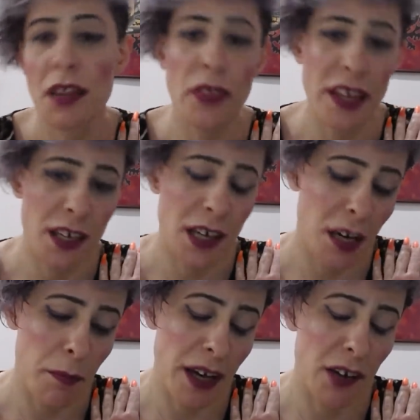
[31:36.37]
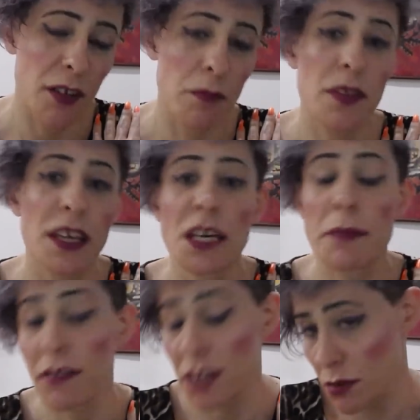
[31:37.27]
thinking about
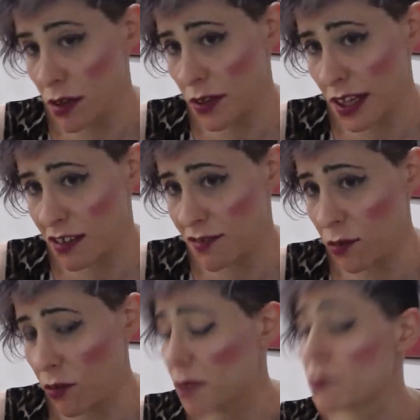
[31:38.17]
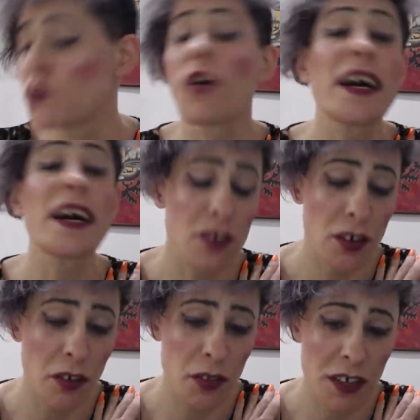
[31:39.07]
doing things for them, trying to
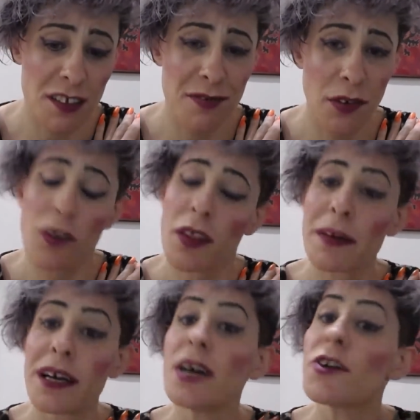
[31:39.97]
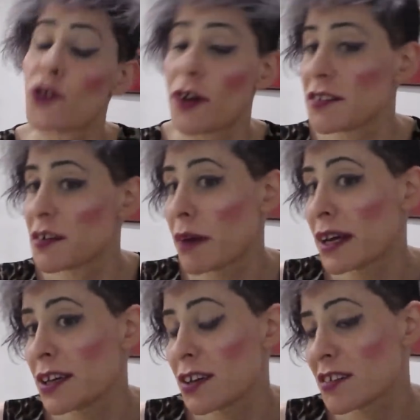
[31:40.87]
do things for them, trying to
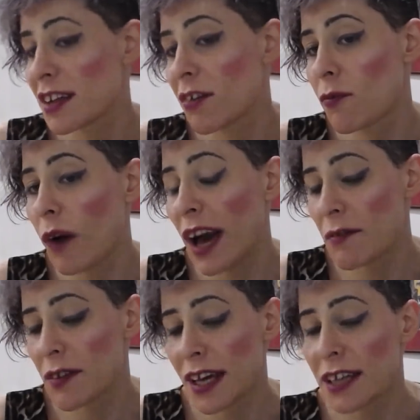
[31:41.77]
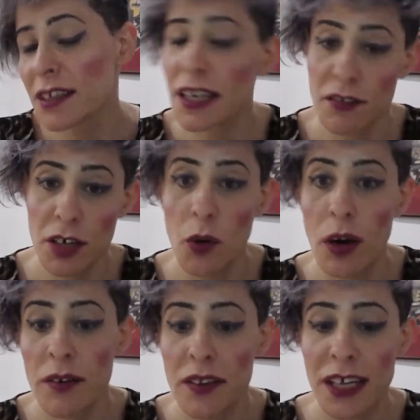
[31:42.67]
make yourself whatever they need,
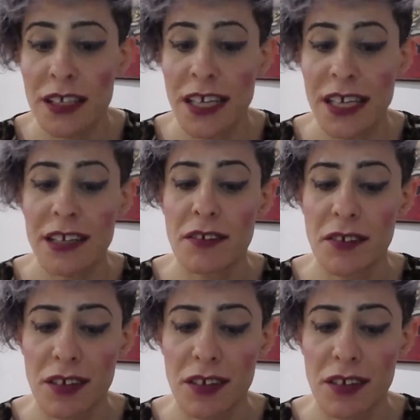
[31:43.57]
whoever they need.